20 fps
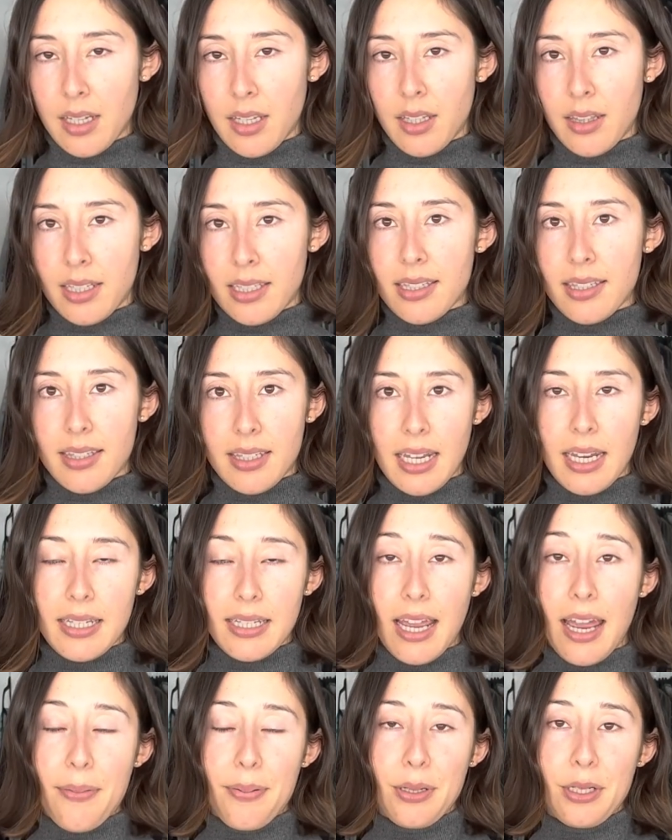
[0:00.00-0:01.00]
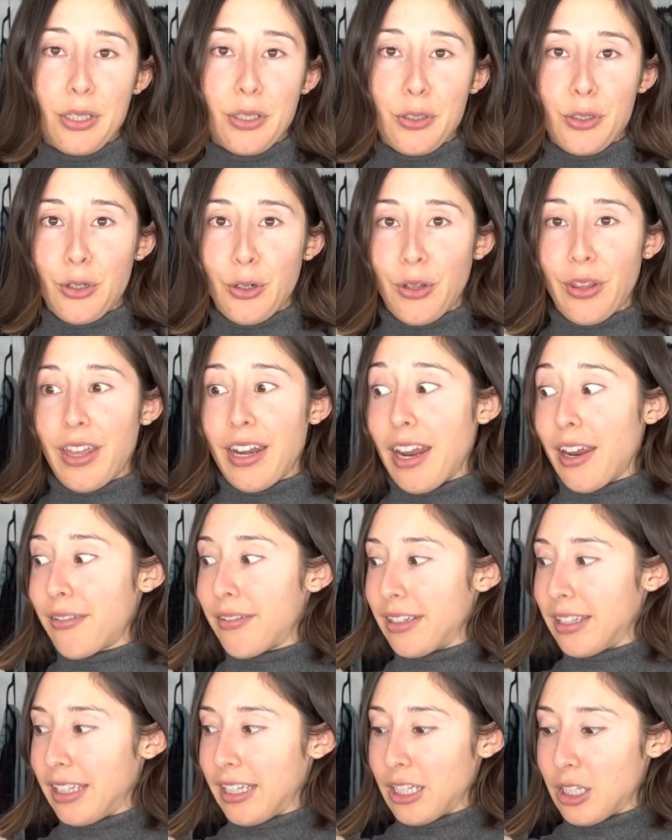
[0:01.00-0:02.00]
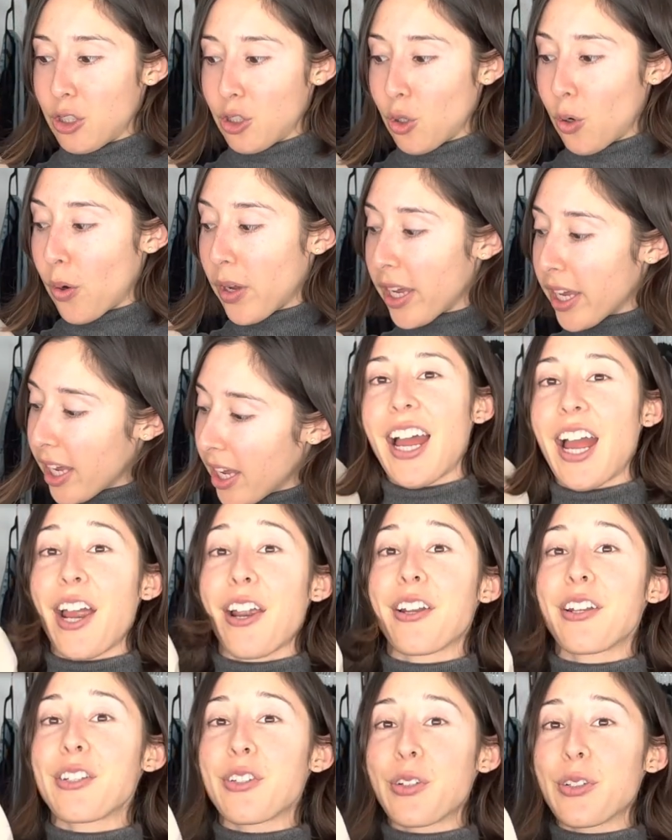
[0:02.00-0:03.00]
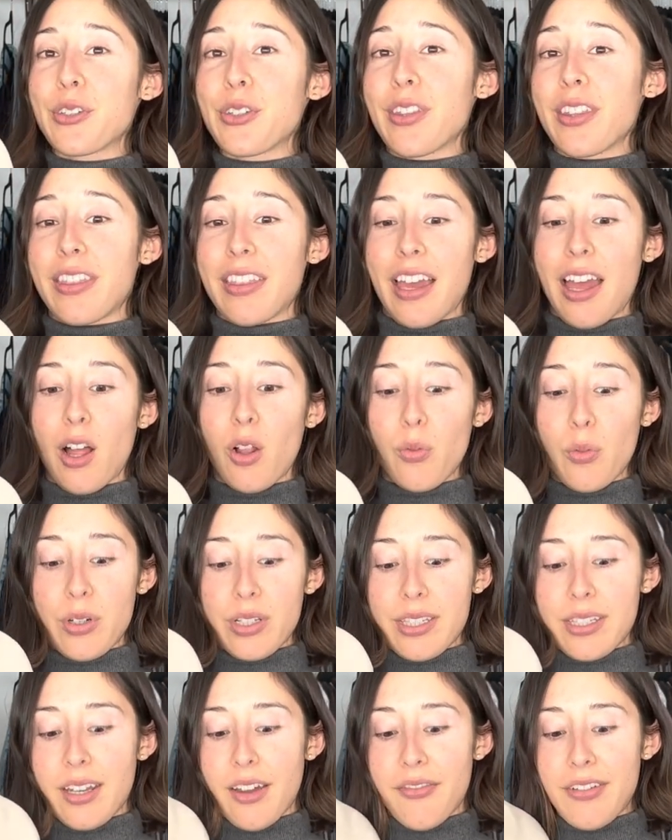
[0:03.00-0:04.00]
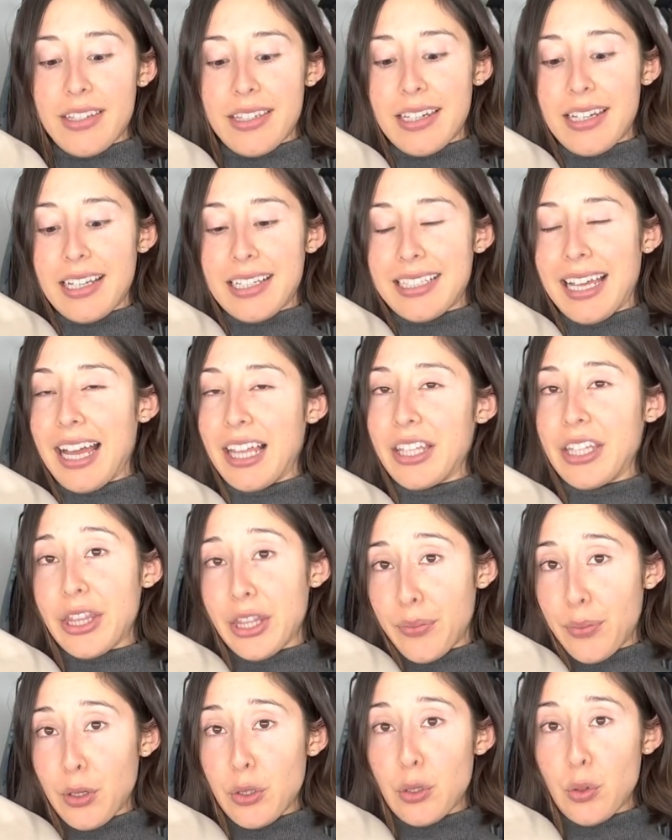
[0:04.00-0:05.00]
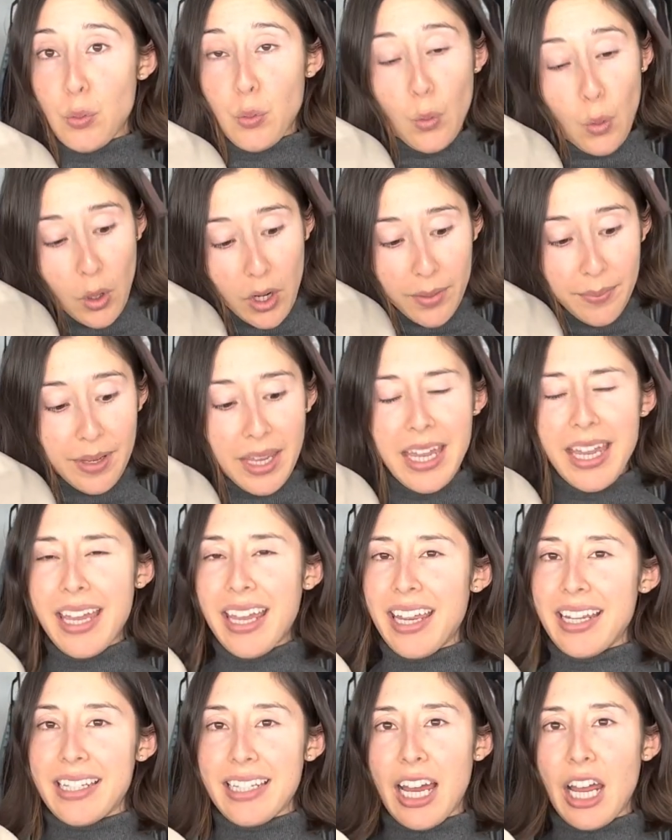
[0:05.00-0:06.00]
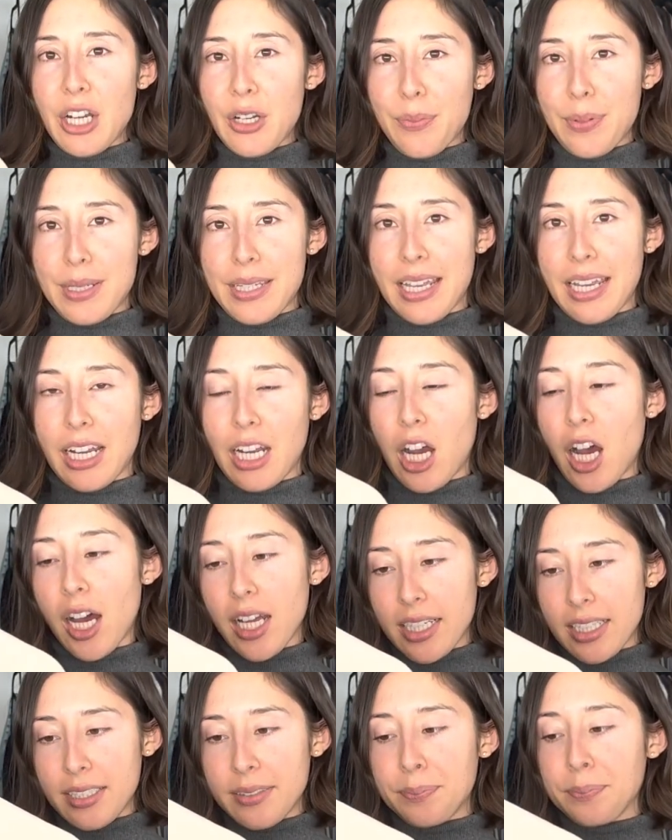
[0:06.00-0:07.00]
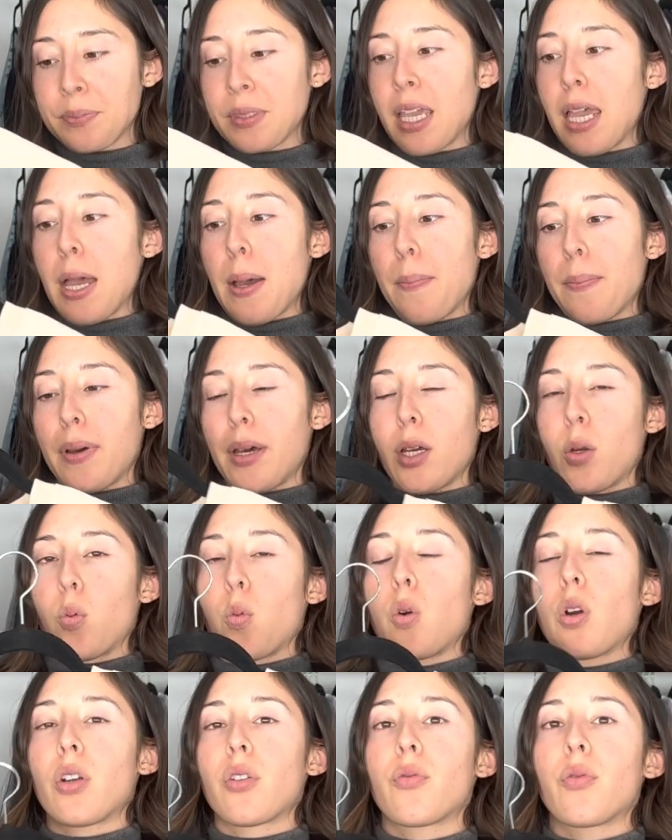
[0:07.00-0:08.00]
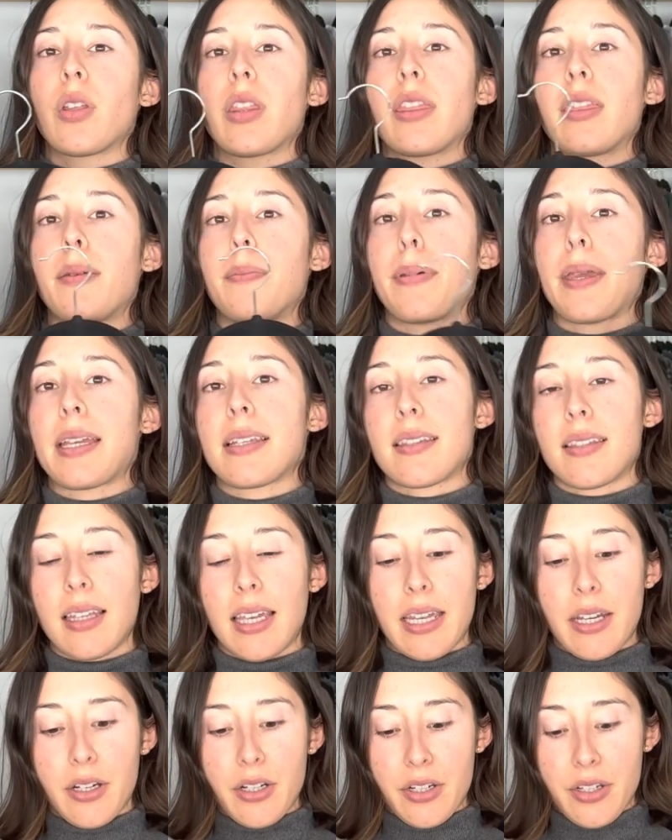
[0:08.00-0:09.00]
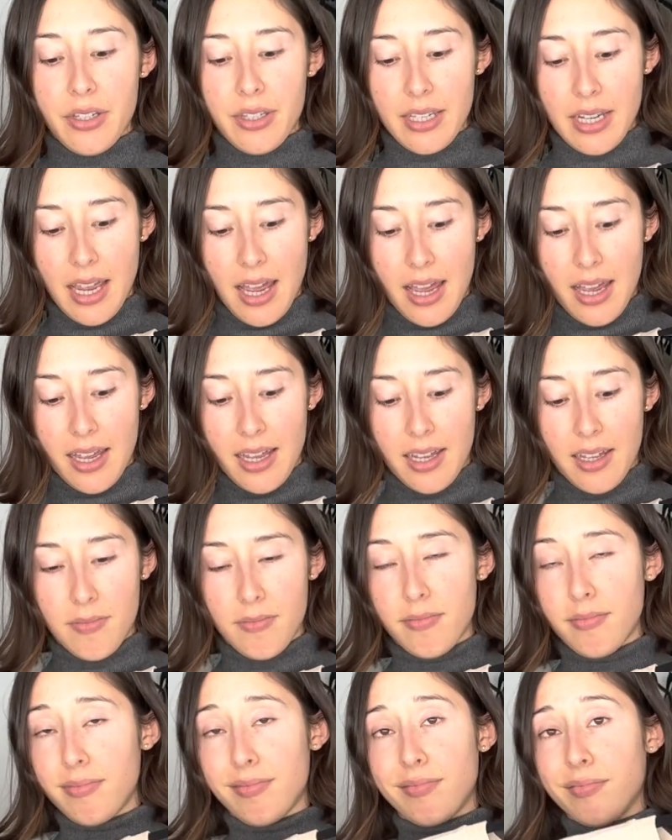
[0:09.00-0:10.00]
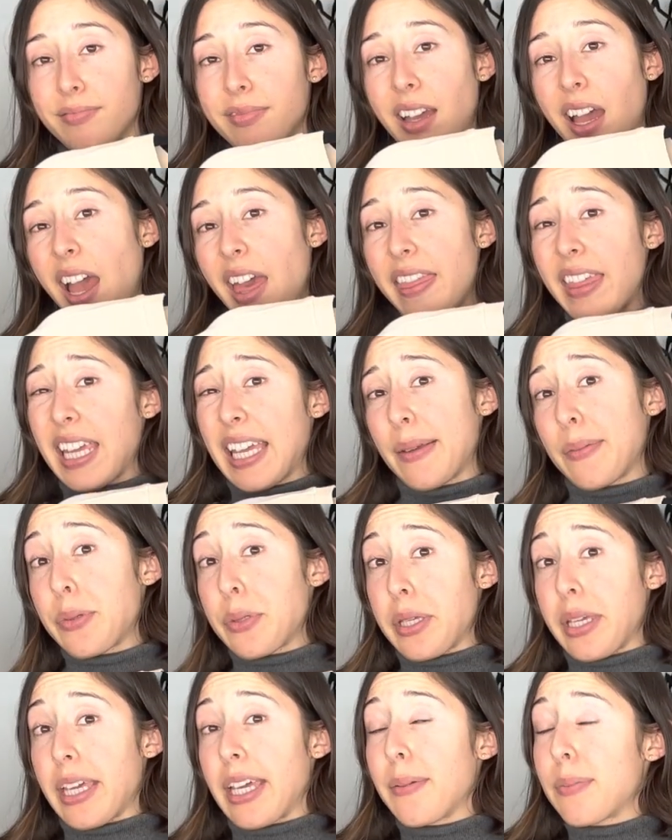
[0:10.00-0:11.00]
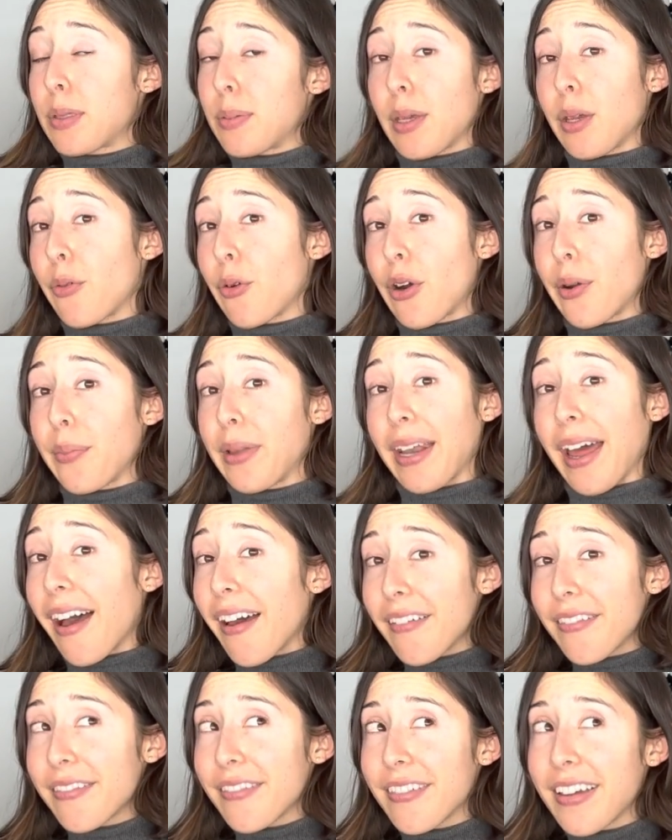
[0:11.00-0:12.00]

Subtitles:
this is that type of neutral that I really enjoy. I already told you that the Elwood stuff isn't exactly the most warm. It's 100% cotton, but worn with the base layers, I think it keeps me warm enough.